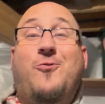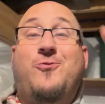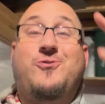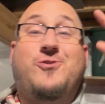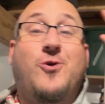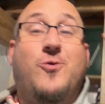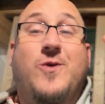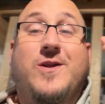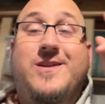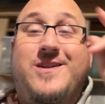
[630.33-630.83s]

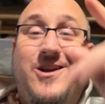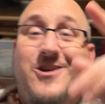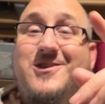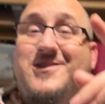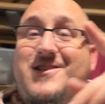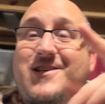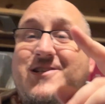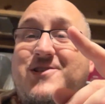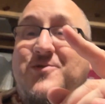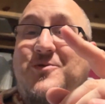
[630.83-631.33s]
So when deer
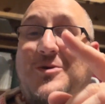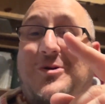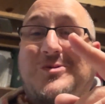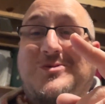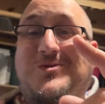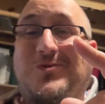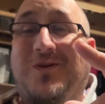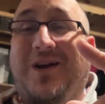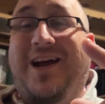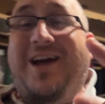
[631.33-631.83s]
season
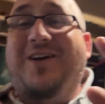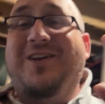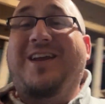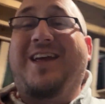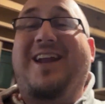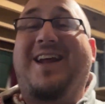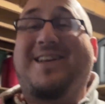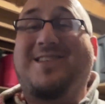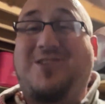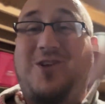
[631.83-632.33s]
rolls around
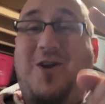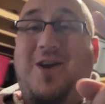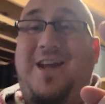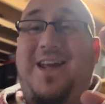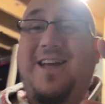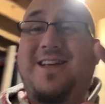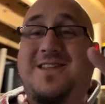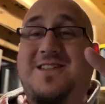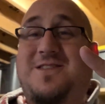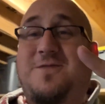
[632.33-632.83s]
and I start
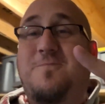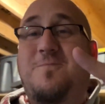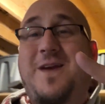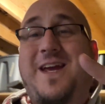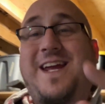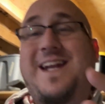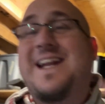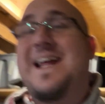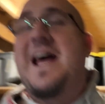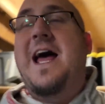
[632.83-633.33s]
getting some
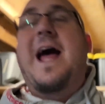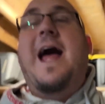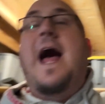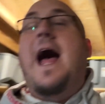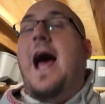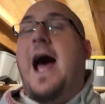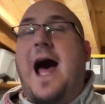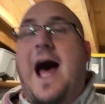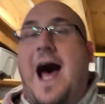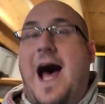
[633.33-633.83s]
meat,
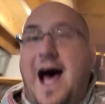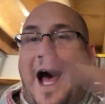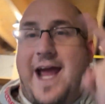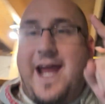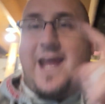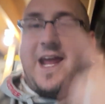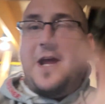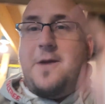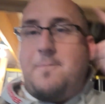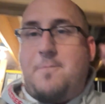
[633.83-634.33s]

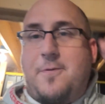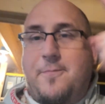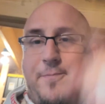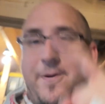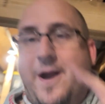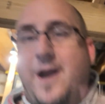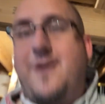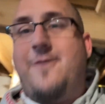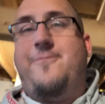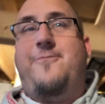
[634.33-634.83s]
I am
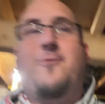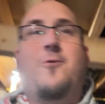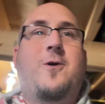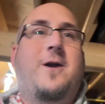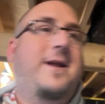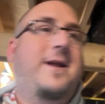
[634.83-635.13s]
prepared for